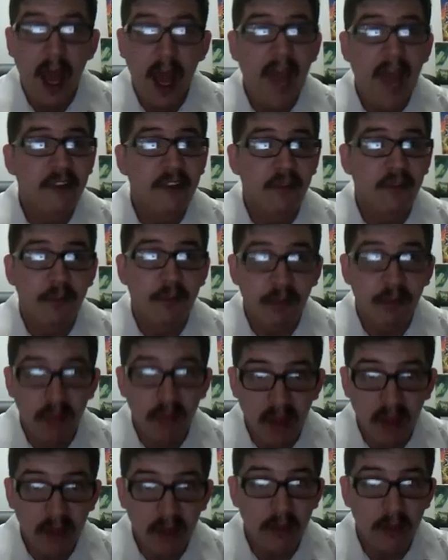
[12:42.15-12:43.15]
I just
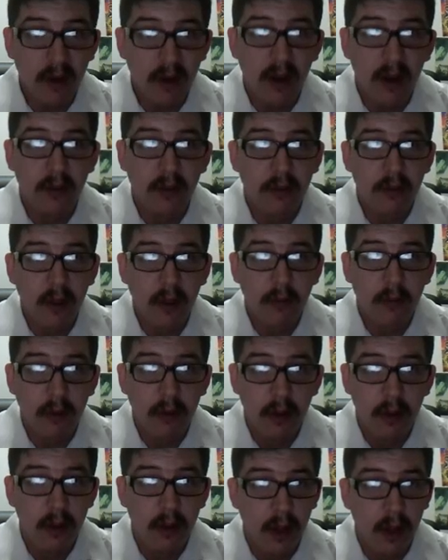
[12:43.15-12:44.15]
loved the concept
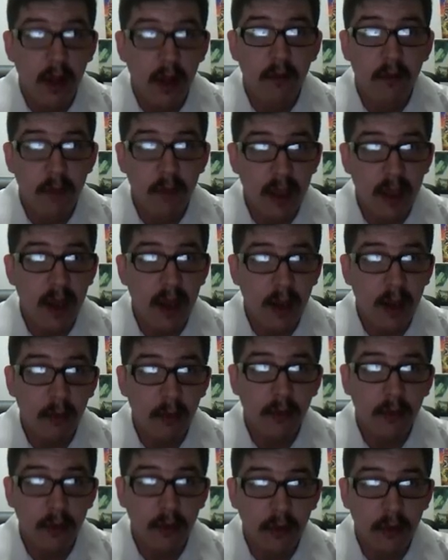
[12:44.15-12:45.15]
of being
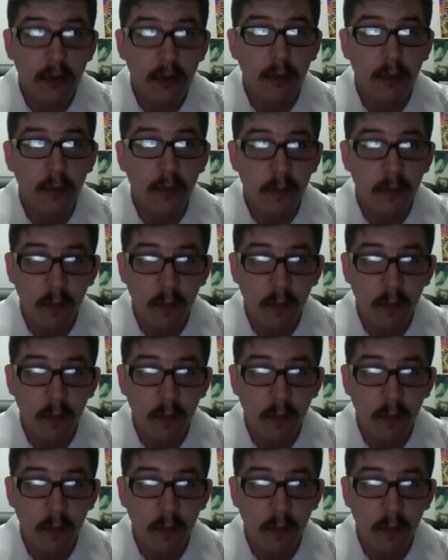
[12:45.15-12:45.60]
able to do